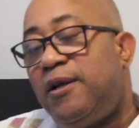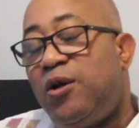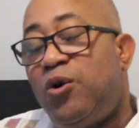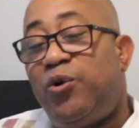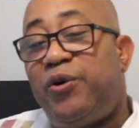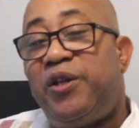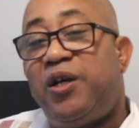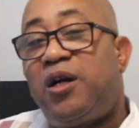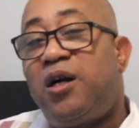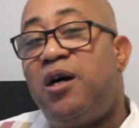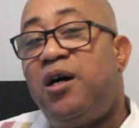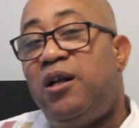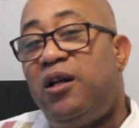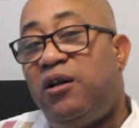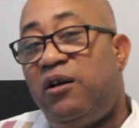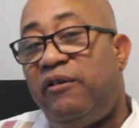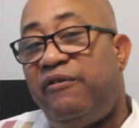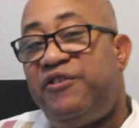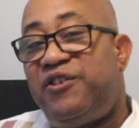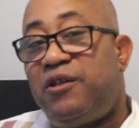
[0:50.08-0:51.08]
Or the
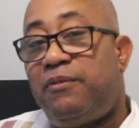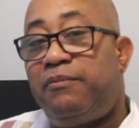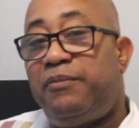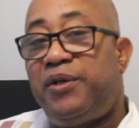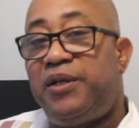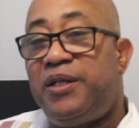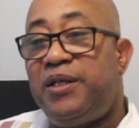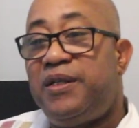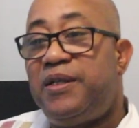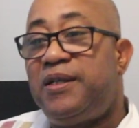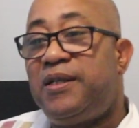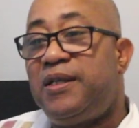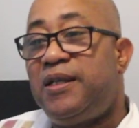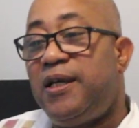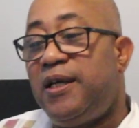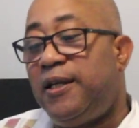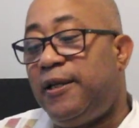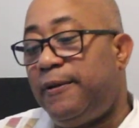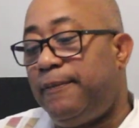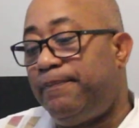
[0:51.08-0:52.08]
color of somebody's
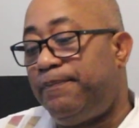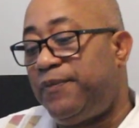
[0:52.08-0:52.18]
skin.